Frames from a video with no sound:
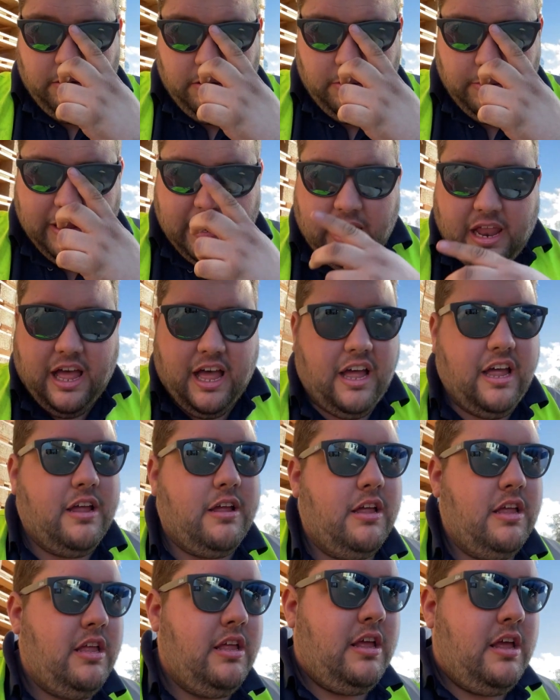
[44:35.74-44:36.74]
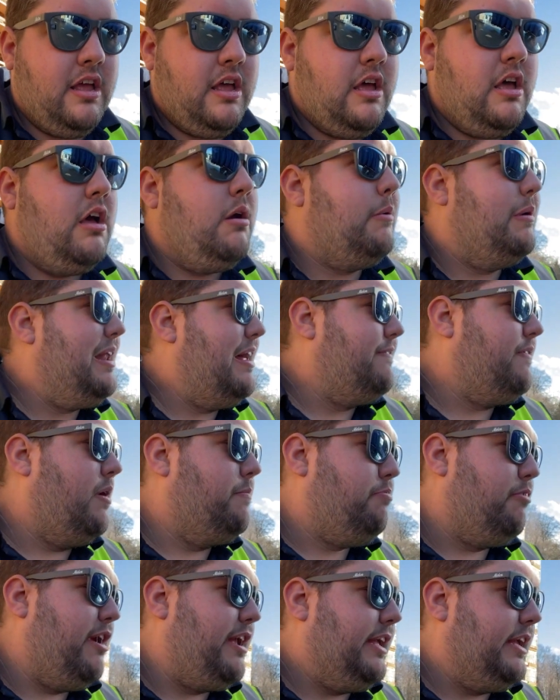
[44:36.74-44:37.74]
We'll have our
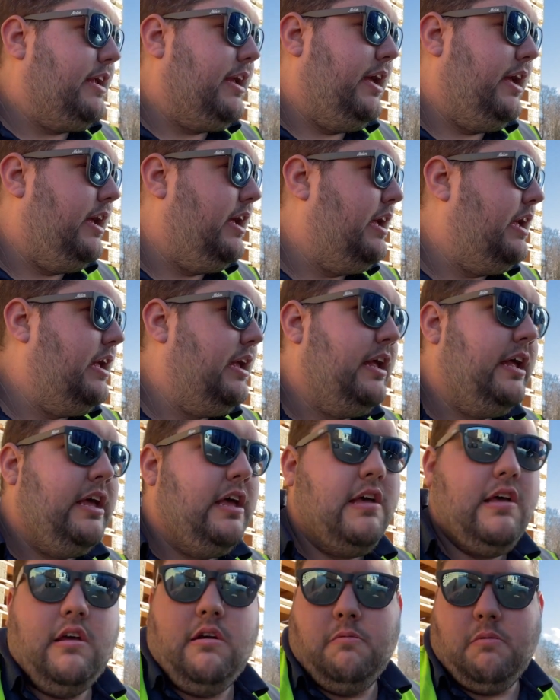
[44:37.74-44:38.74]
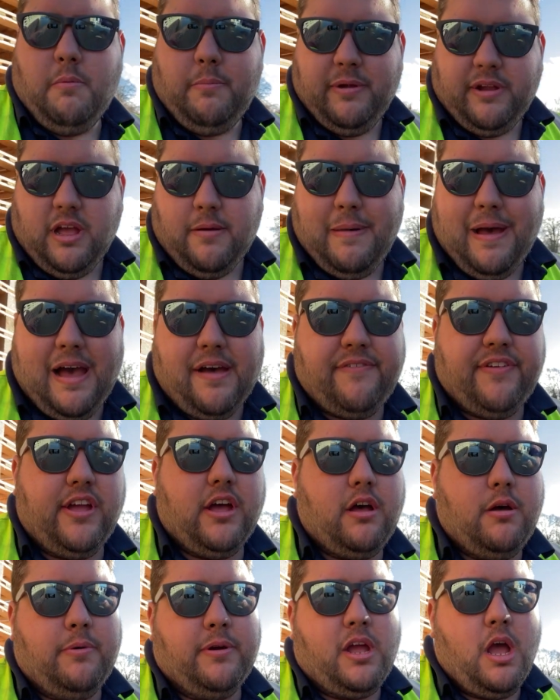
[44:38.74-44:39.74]
break. When we come out of
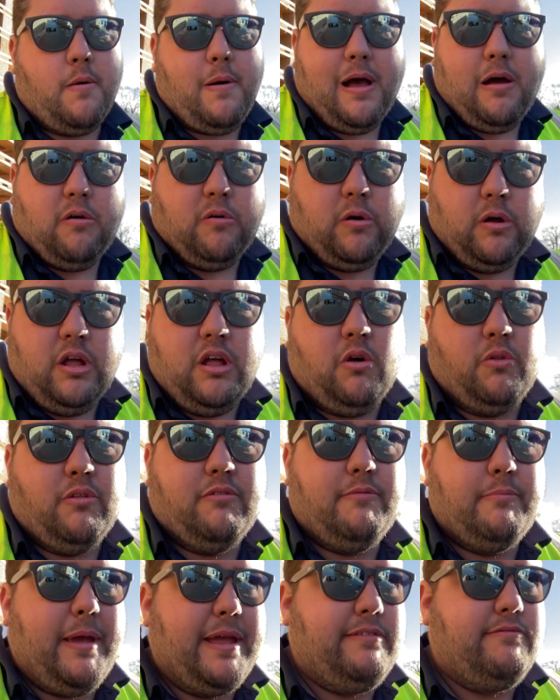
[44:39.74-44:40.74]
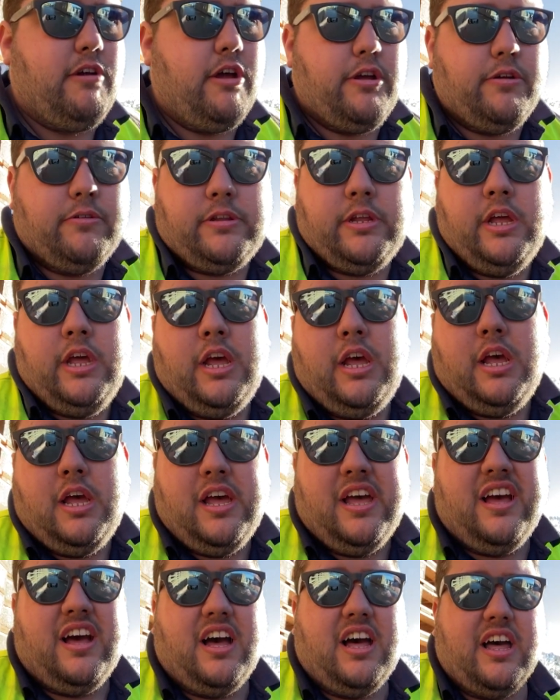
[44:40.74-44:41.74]
here, we'll go out on the main road,
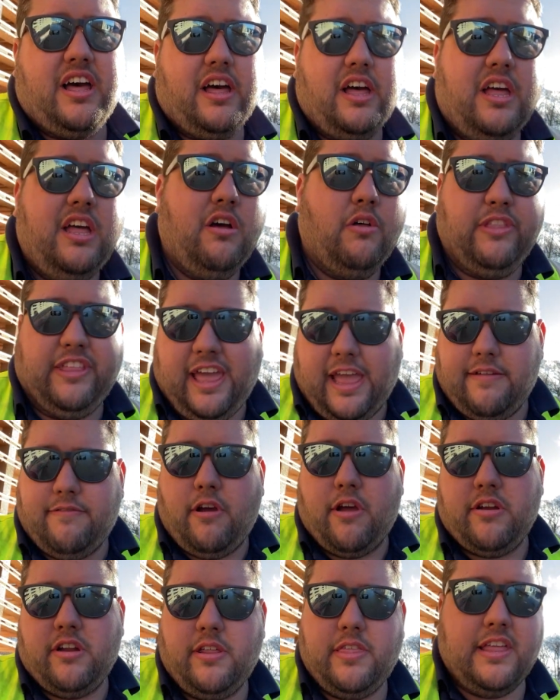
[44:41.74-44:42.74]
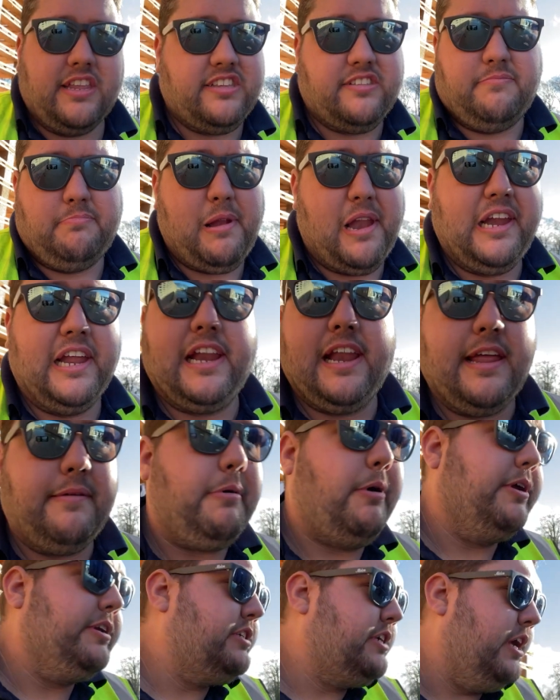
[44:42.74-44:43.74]
on the A road. There's plenty of
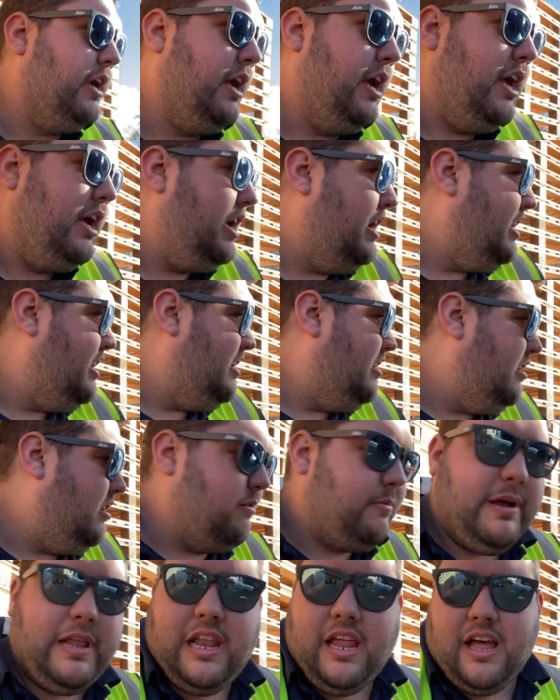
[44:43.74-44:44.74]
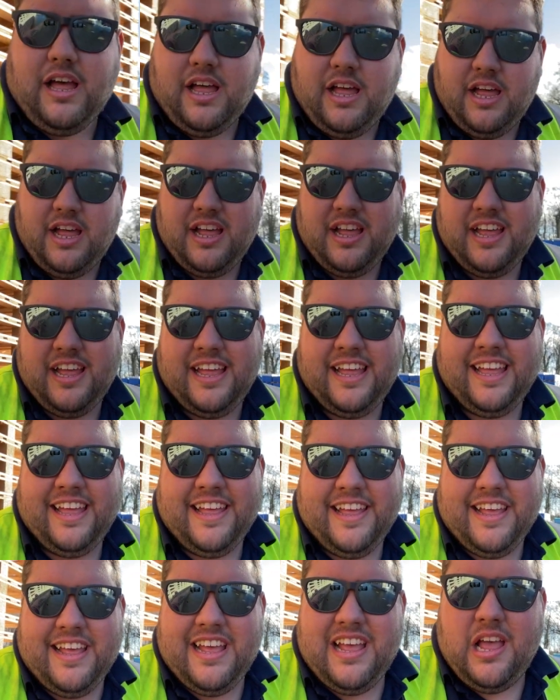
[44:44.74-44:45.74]
laybys, and we'll
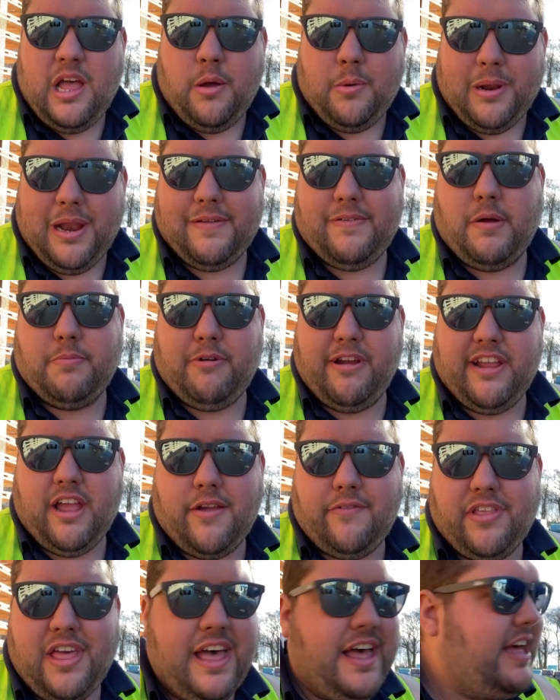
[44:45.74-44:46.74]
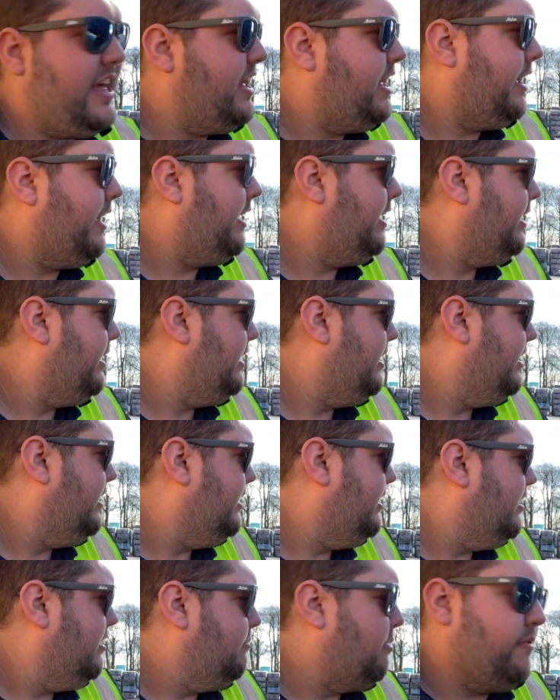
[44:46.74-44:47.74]
have our break over there.
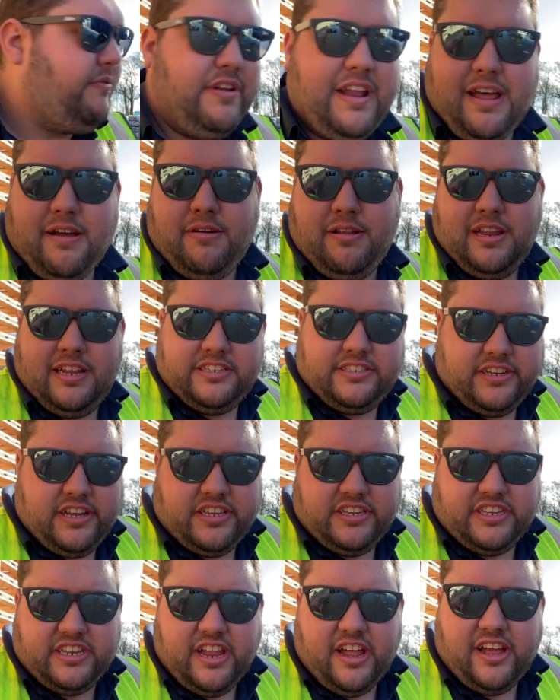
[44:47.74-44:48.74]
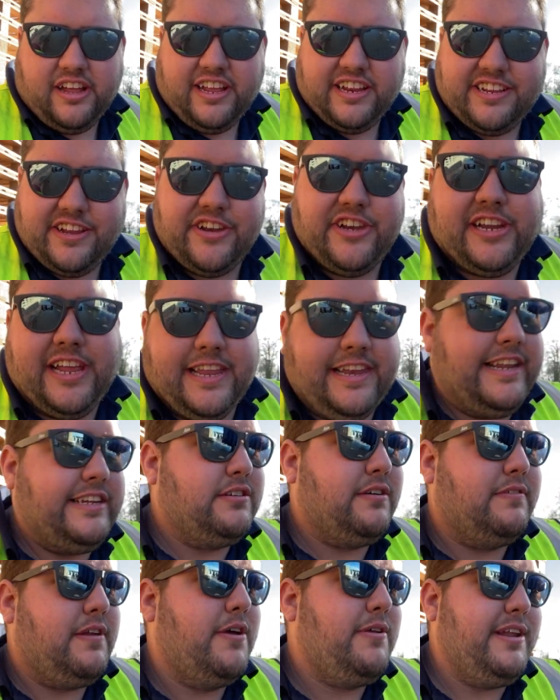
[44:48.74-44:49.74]
But for now, let's just continue getting these
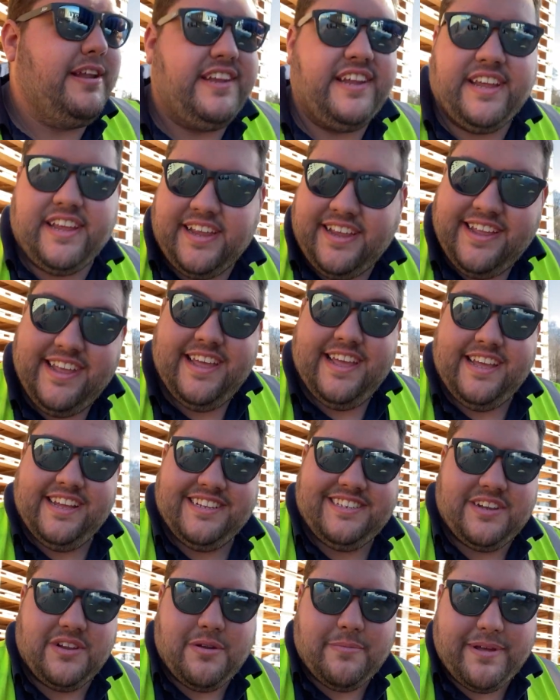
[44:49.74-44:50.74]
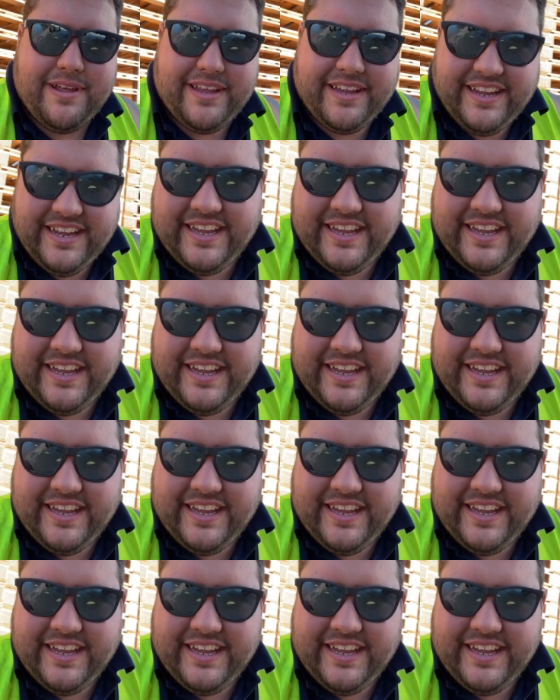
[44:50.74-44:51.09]
offloaded. See you in a bit.